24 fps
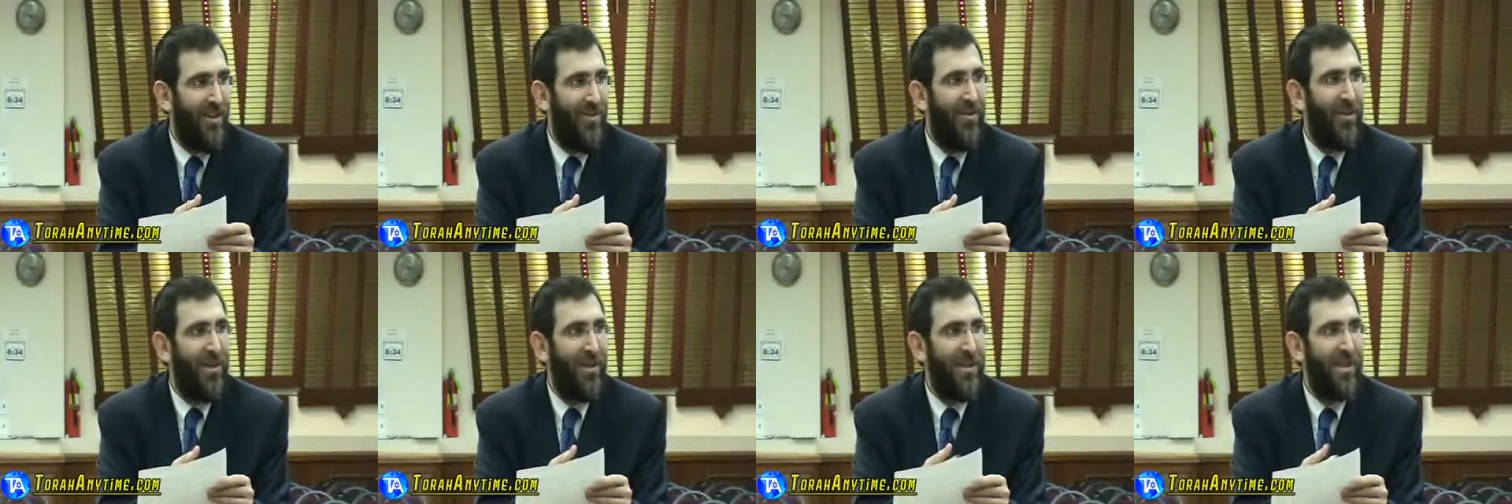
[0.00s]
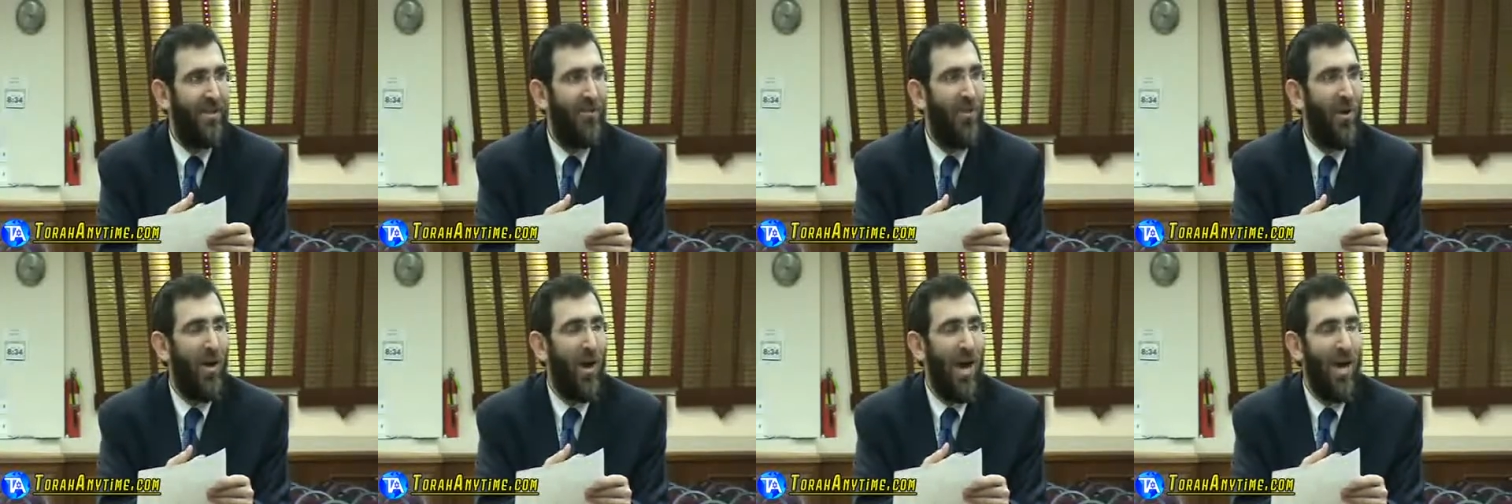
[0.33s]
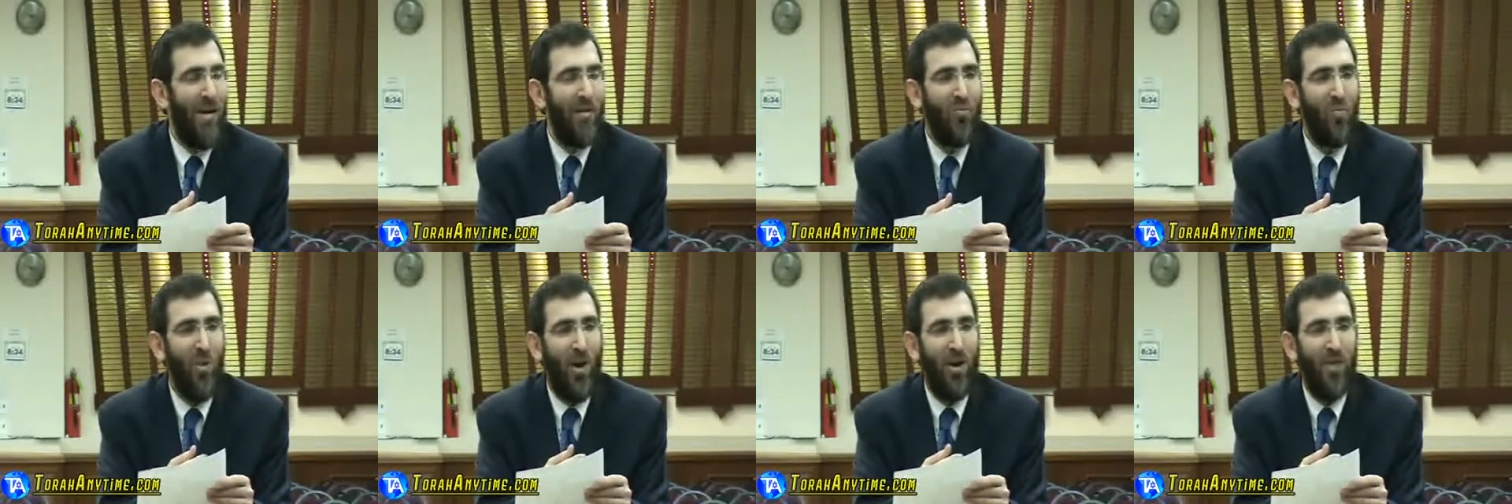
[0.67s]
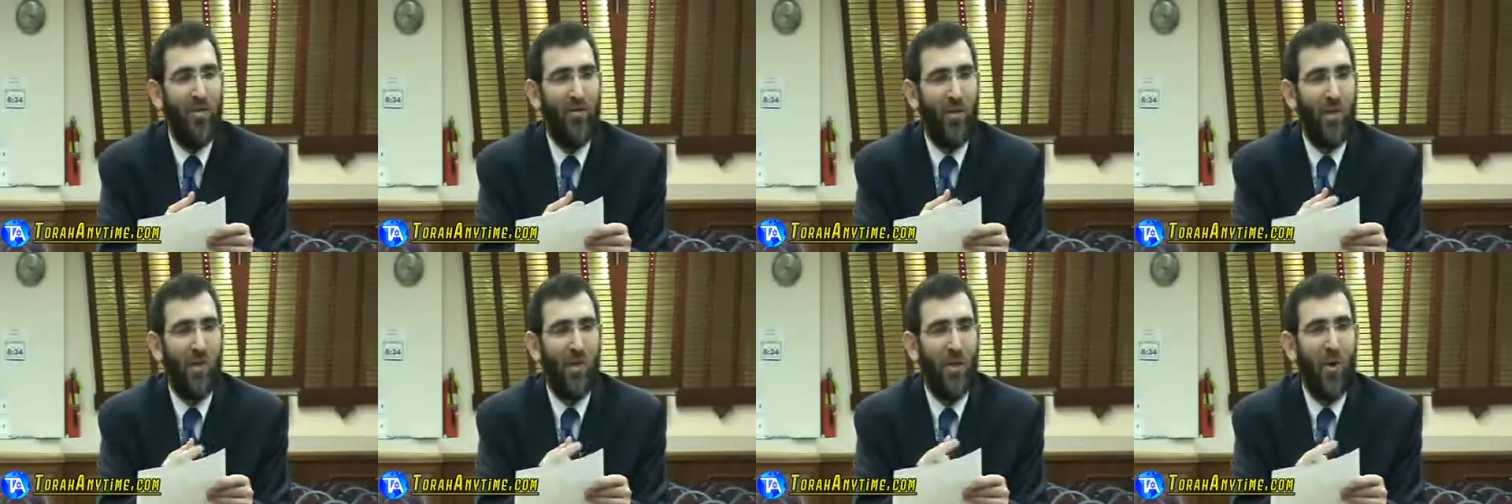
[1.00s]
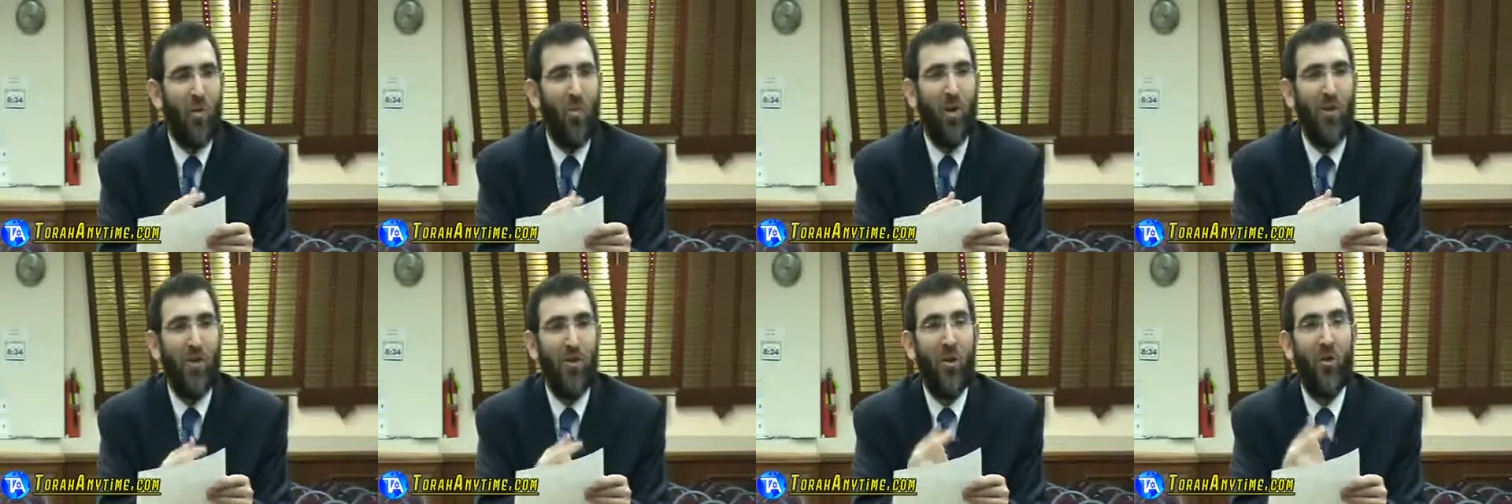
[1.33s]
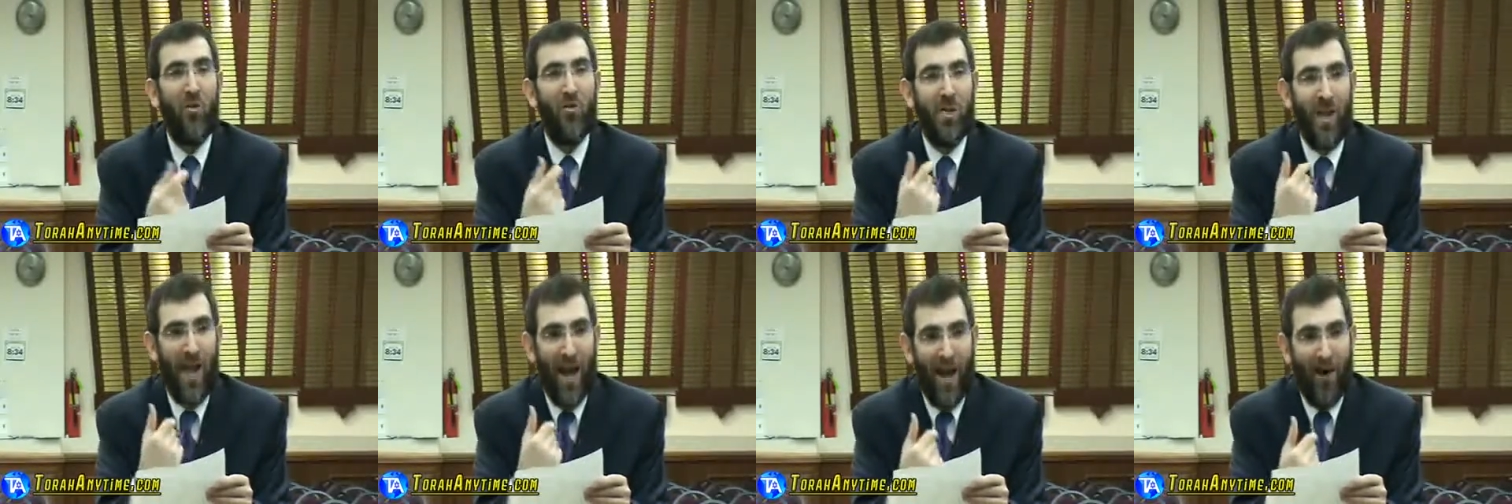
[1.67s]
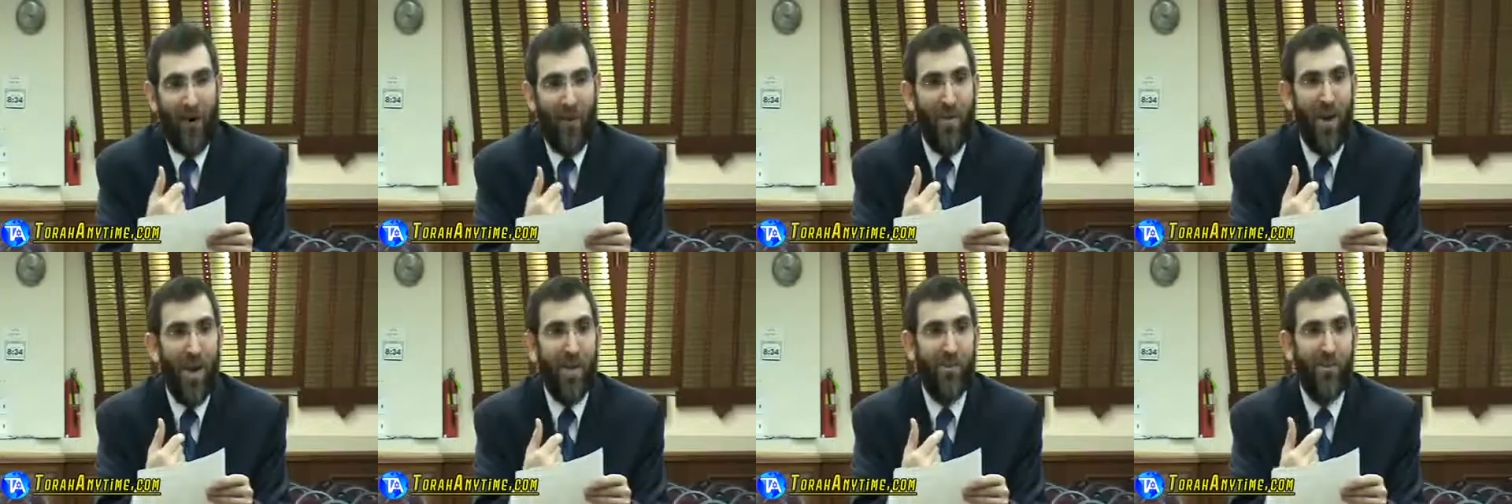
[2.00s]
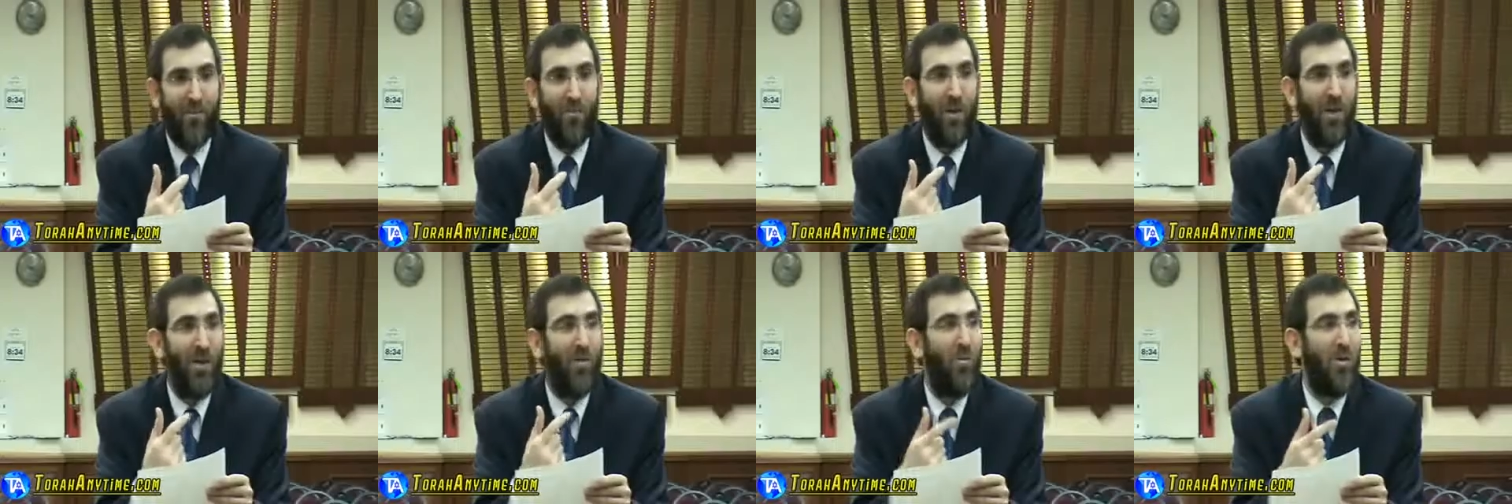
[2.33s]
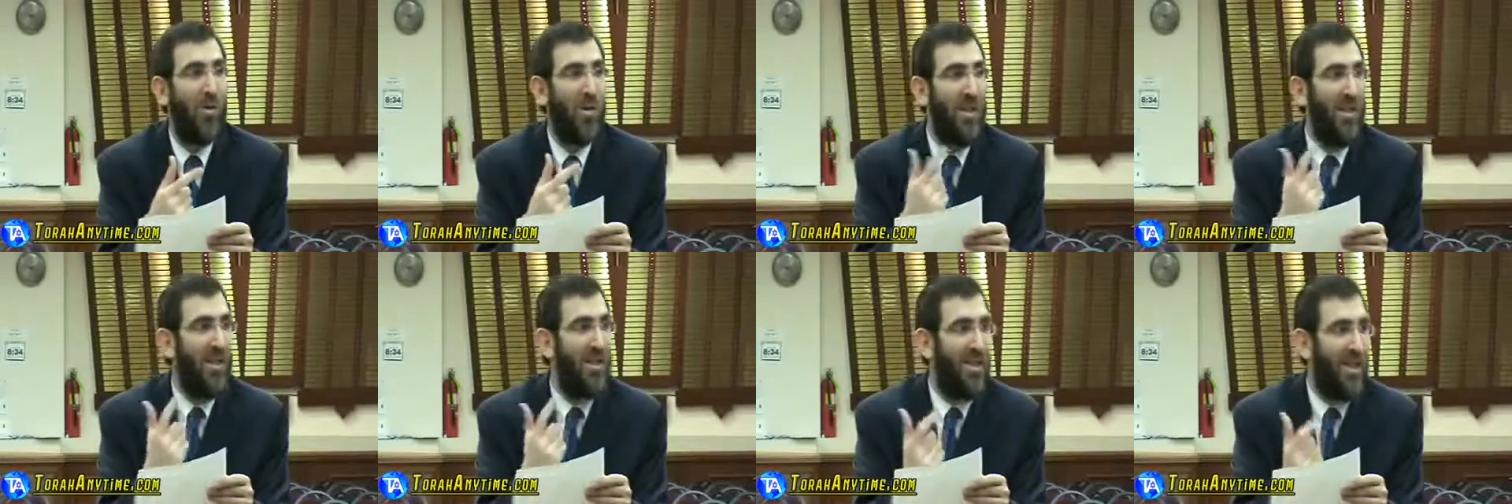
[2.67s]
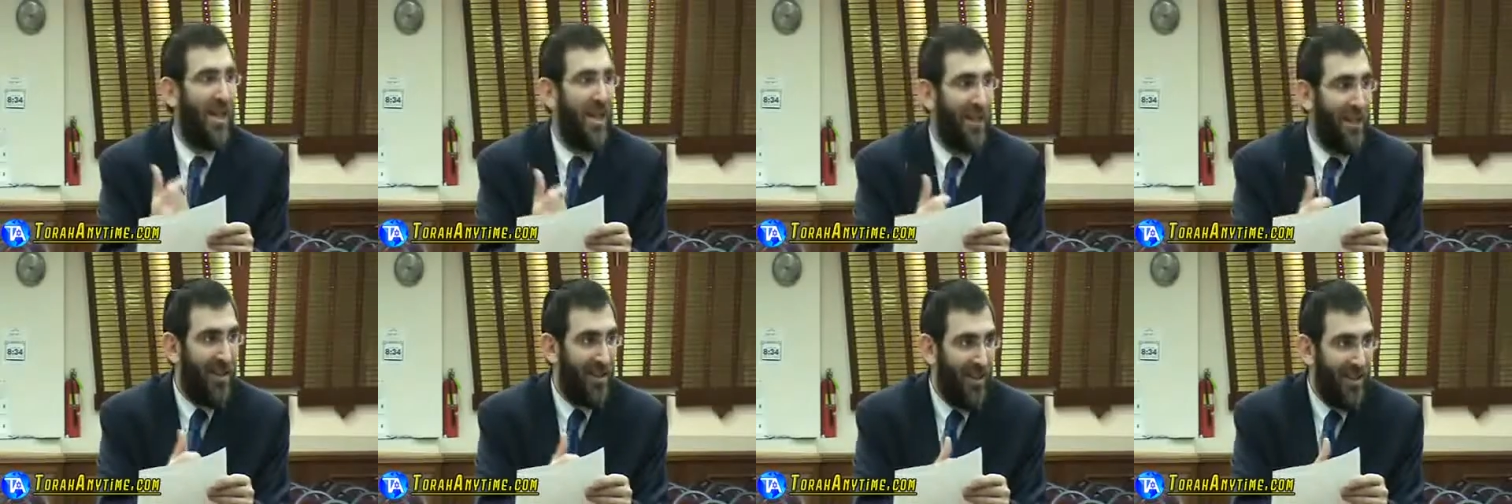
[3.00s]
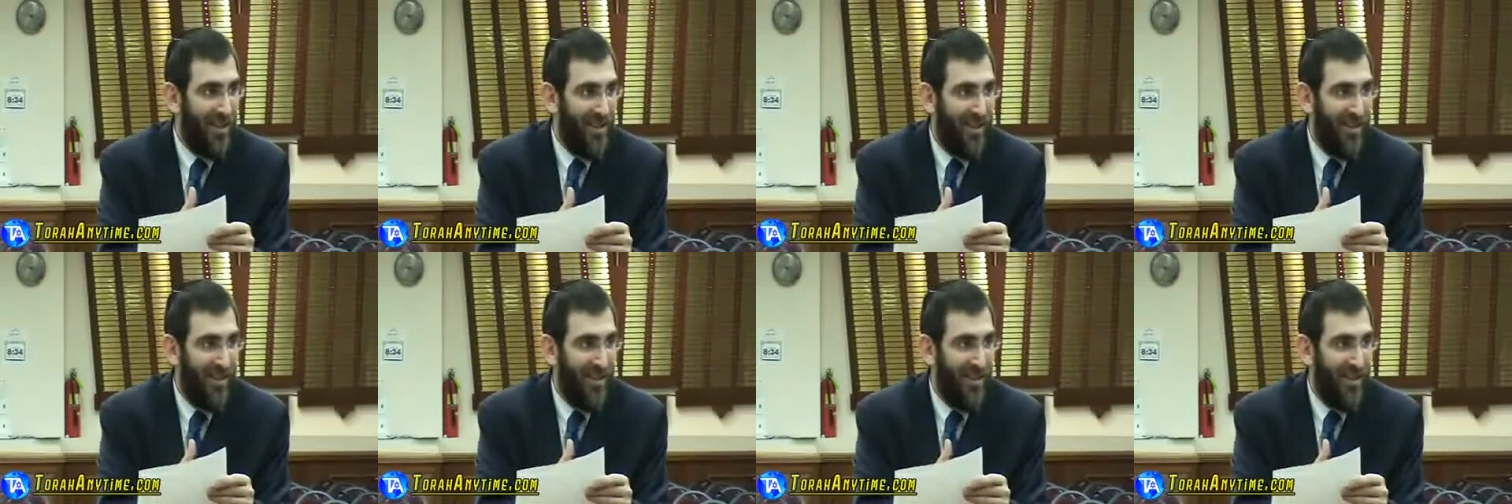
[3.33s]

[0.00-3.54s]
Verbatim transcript: If he's the, as well, if he's so well known now, imagine what he was in his day.